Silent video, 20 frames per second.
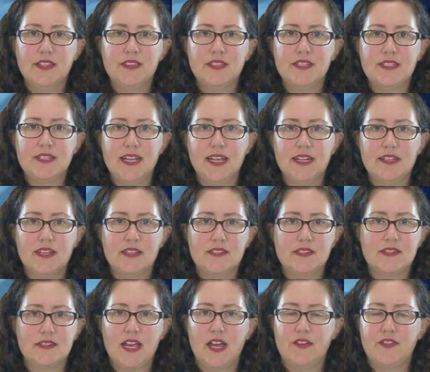the state
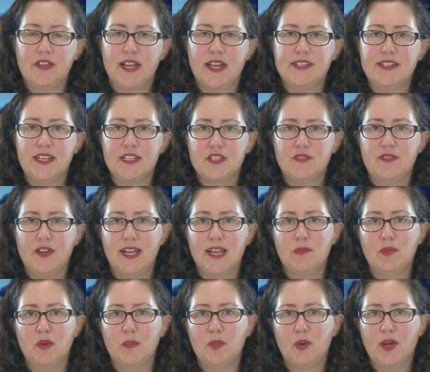doesn't have an
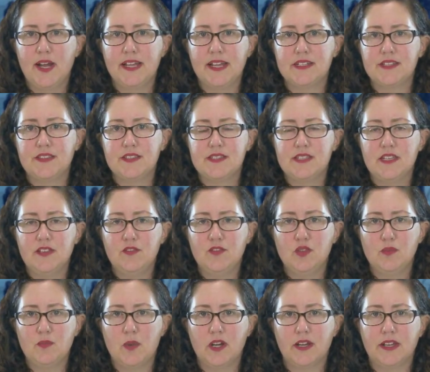identifiable brand in the
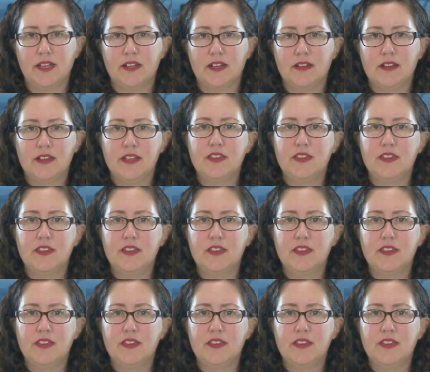seafood market